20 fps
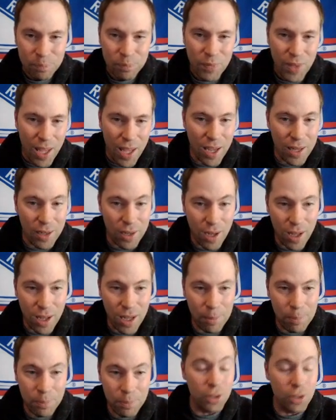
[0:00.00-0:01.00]
And uh,
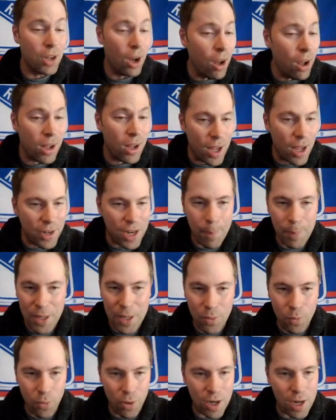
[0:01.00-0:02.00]
good call on not
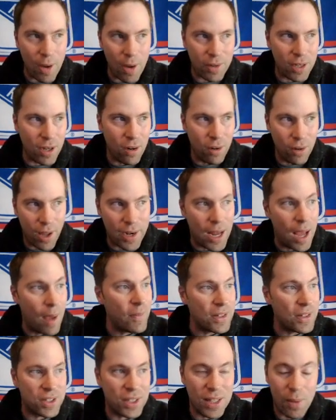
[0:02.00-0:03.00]
being worried about Carolina.
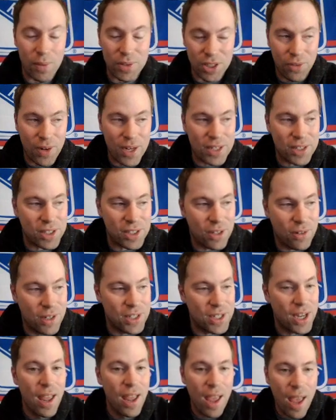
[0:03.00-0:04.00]
Obviously, that was a great
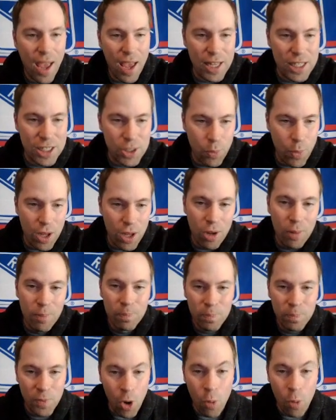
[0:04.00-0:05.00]
series as well.
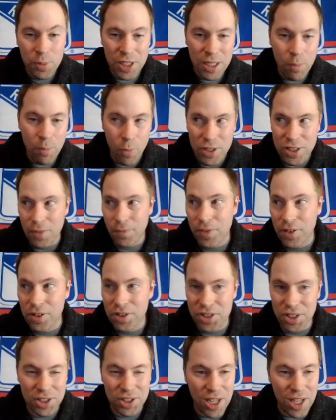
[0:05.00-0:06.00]
The home team wins the first
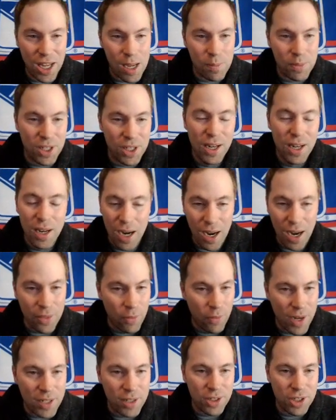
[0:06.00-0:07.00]
six games, and the
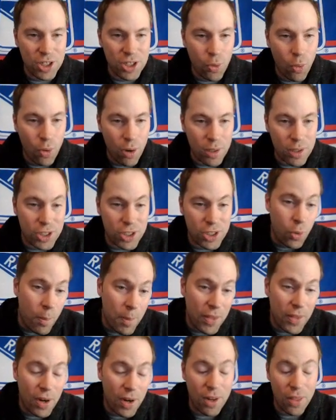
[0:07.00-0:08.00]
Rangers stor- storm
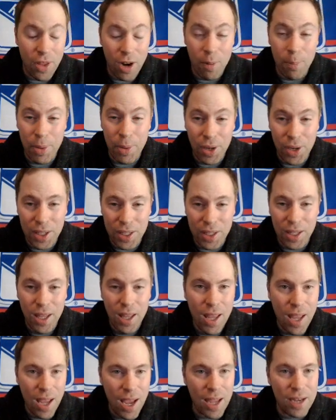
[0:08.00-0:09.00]
in there to their building
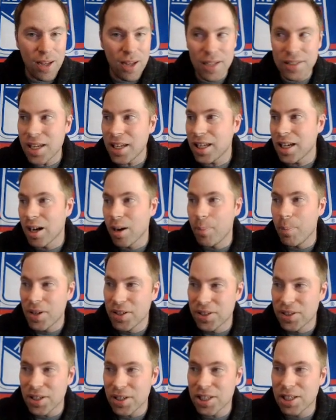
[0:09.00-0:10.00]
and uh, take care of
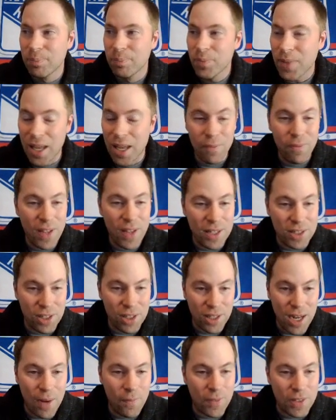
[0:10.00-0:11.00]
business and advance to the
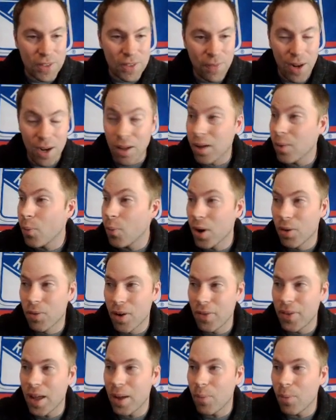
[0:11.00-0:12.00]
conference final. What a
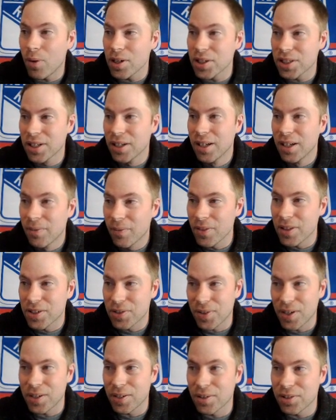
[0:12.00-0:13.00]
run that was for this
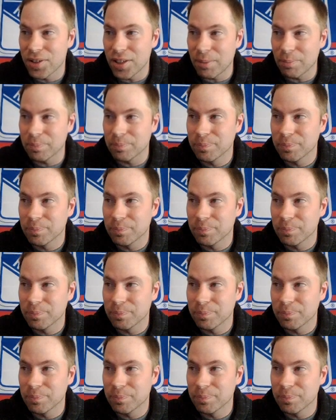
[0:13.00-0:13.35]
Ranger team.